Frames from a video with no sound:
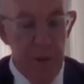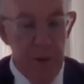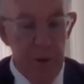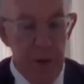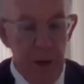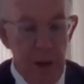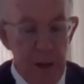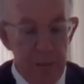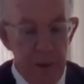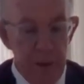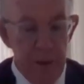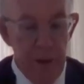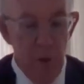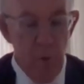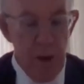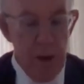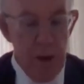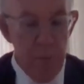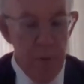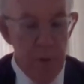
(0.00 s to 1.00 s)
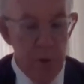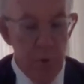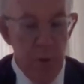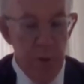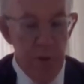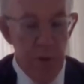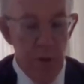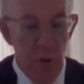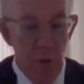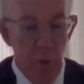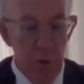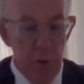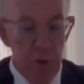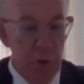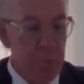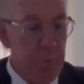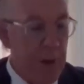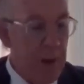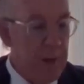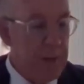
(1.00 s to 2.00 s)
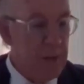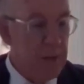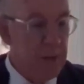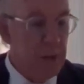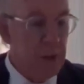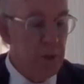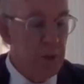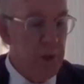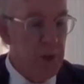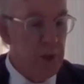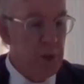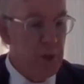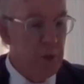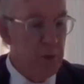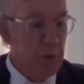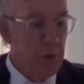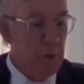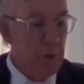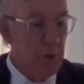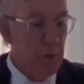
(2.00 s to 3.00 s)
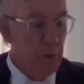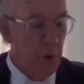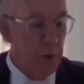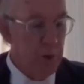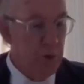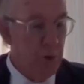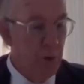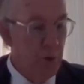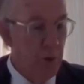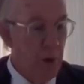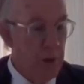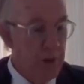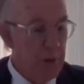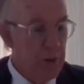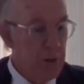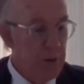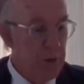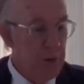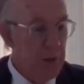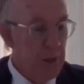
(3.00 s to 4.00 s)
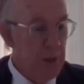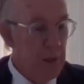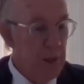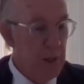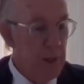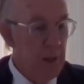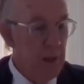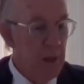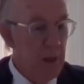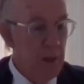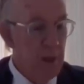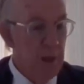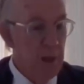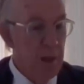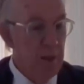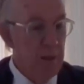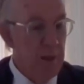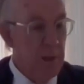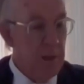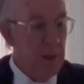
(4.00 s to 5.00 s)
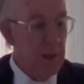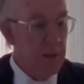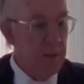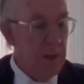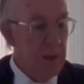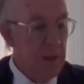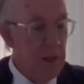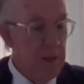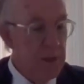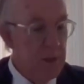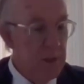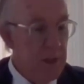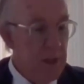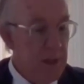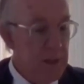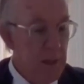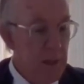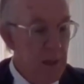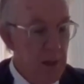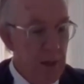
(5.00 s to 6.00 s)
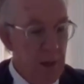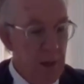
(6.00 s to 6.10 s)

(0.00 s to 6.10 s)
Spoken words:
the other requirements, whether your lordship has a discretion not to grant the interdict.